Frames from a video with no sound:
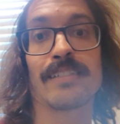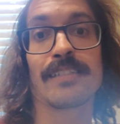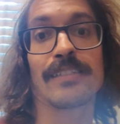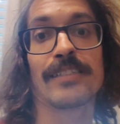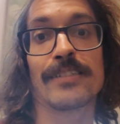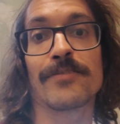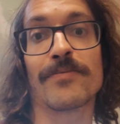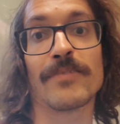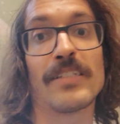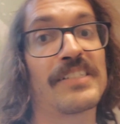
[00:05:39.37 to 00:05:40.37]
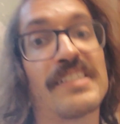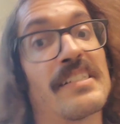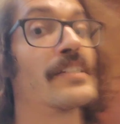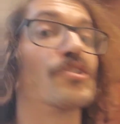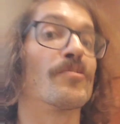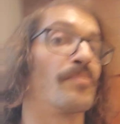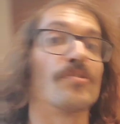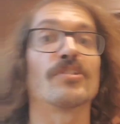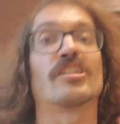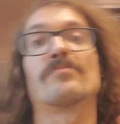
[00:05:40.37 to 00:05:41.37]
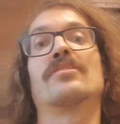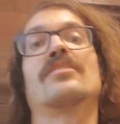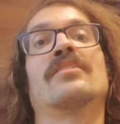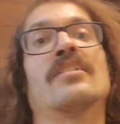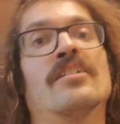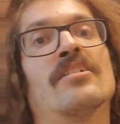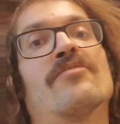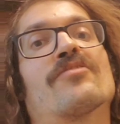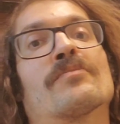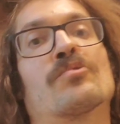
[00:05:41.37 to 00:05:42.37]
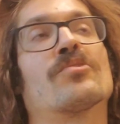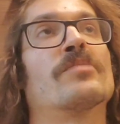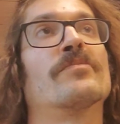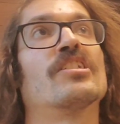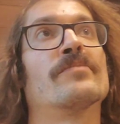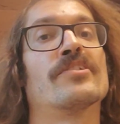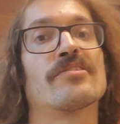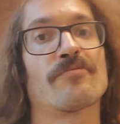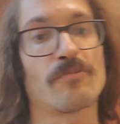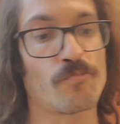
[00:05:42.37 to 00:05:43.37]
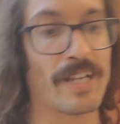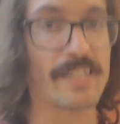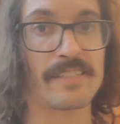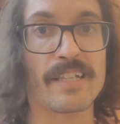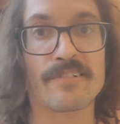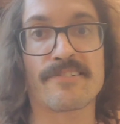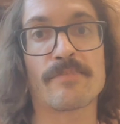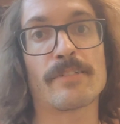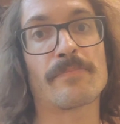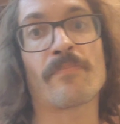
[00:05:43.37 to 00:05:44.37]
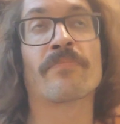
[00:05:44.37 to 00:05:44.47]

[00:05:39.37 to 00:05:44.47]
a single pull up from 20 millimeters with weight attached to me.